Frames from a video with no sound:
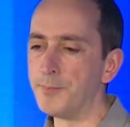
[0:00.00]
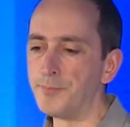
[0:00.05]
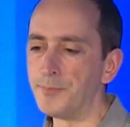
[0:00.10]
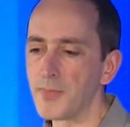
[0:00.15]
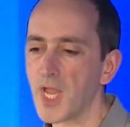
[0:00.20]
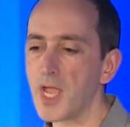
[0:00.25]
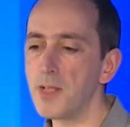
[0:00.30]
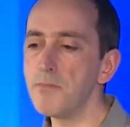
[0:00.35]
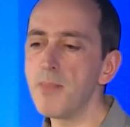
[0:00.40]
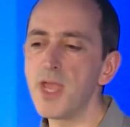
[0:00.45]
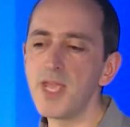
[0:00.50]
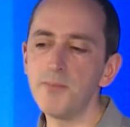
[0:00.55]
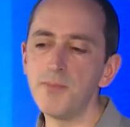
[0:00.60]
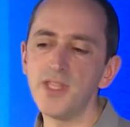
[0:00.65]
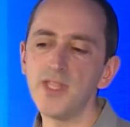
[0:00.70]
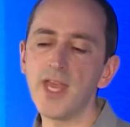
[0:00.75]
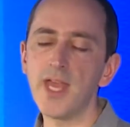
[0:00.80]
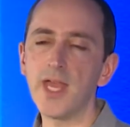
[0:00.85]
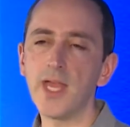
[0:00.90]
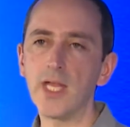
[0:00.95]
And maybe
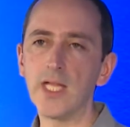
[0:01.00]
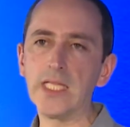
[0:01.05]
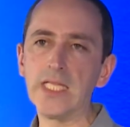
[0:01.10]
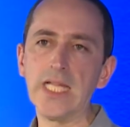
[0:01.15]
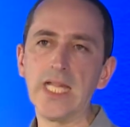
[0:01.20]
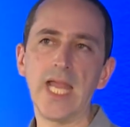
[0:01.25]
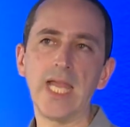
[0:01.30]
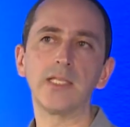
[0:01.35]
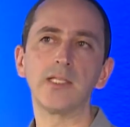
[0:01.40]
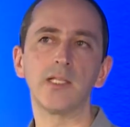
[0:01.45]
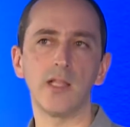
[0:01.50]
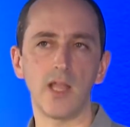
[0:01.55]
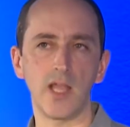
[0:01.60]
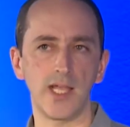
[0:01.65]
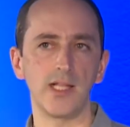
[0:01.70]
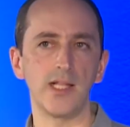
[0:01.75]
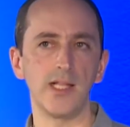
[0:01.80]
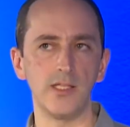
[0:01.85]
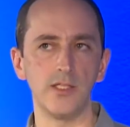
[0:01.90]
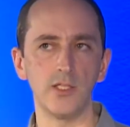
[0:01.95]
they're less
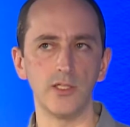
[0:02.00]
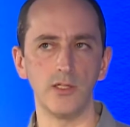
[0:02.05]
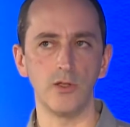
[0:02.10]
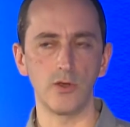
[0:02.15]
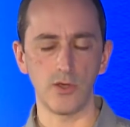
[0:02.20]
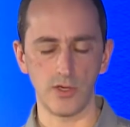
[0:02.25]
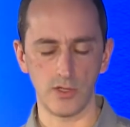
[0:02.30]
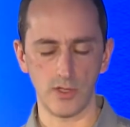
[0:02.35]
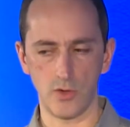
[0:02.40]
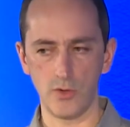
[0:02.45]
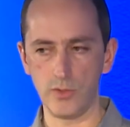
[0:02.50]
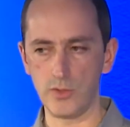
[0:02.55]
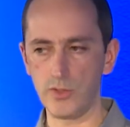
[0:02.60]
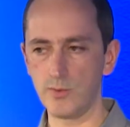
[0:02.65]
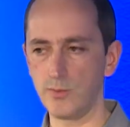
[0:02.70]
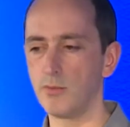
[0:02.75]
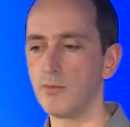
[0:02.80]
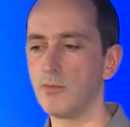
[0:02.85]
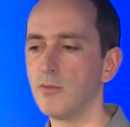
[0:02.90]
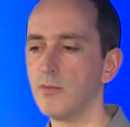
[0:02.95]
likely to look at
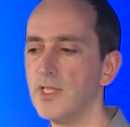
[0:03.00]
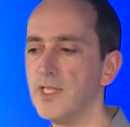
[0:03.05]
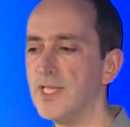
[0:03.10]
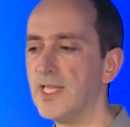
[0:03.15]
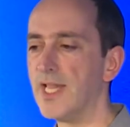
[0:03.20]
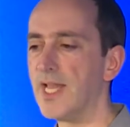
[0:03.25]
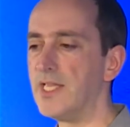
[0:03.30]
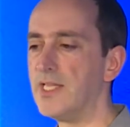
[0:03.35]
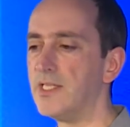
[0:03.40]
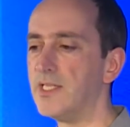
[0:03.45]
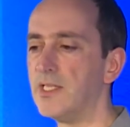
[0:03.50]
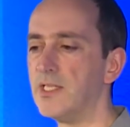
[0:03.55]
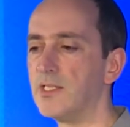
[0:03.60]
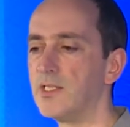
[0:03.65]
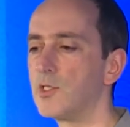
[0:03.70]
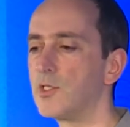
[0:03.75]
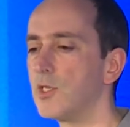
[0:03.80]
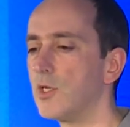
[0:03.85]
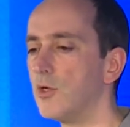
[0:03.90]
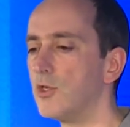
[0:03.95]
those
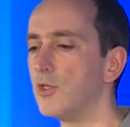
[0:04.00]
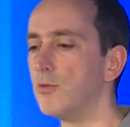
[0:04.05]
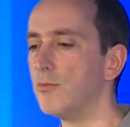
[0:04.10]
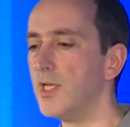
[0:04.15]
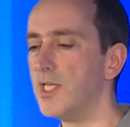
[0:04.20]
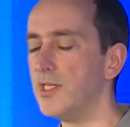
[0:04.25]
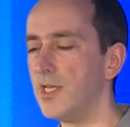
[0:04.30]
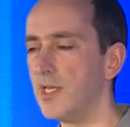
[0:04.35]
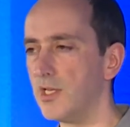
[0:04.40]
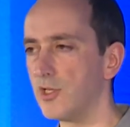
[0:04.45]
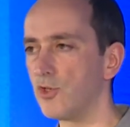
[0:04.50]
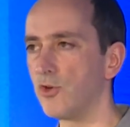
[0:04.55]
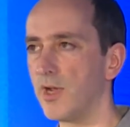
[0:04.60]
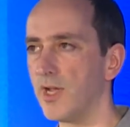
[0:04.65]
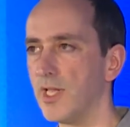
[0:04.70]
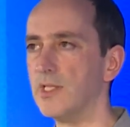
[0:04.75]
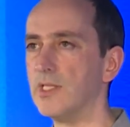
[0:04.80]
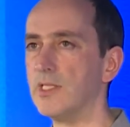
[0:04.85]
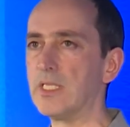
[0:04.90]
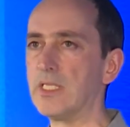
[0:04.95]
latest social media
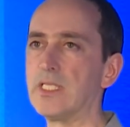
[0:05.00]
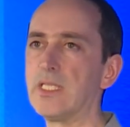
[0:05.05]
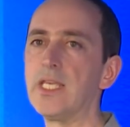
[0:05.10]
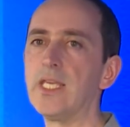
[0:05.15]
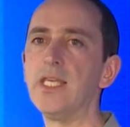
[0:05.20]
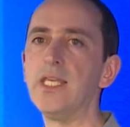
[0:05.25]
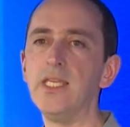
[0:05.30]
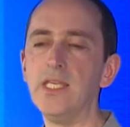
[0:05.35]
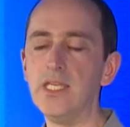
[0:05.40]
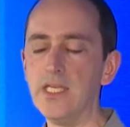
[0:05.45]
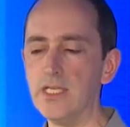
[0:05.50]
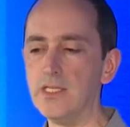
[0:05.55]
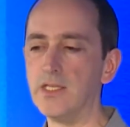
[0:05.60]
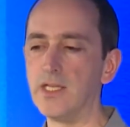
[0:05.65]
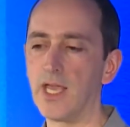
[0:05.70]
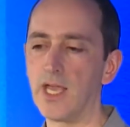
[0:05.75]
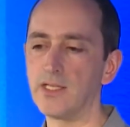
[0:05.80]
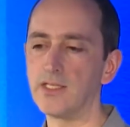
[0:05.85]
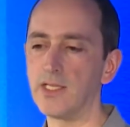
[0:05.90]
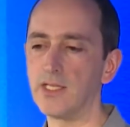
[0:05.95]
trends as key to
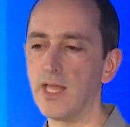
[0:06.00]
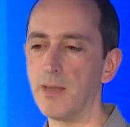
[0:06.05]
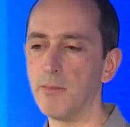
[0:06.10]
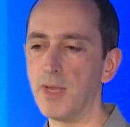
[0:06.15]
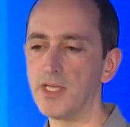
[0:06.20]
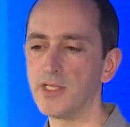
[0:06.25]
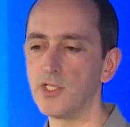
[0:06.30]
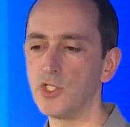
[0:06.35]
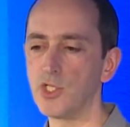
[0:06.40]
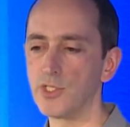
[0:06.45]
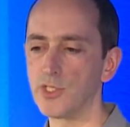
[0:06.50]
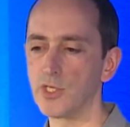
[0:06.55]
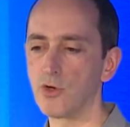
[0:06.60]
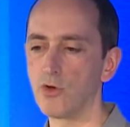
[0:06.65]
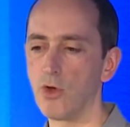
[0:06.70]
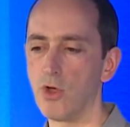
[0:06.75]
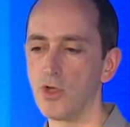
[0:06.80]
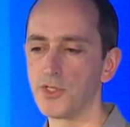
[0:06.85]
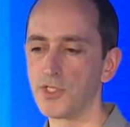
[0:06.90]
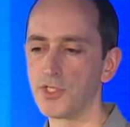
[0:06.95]
getting their messages
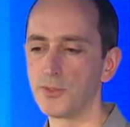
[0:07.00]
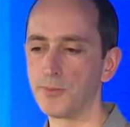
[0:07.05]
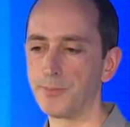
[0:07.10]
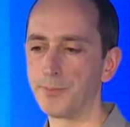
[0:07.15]
across.